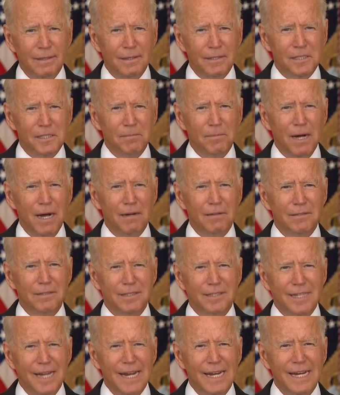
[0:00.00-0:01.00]
It's
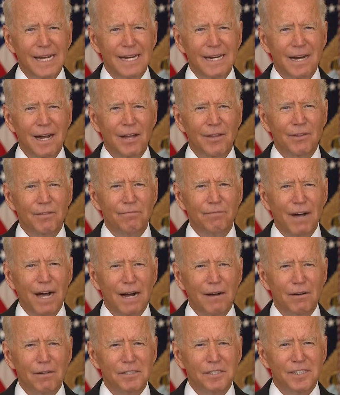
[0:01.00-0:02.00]
about taking on the
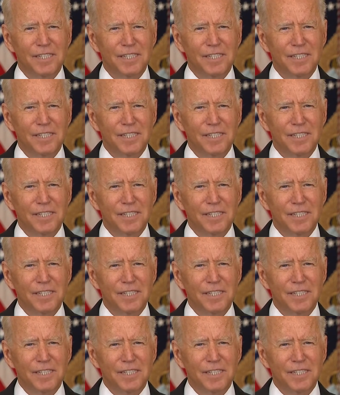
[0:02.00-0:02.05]
virus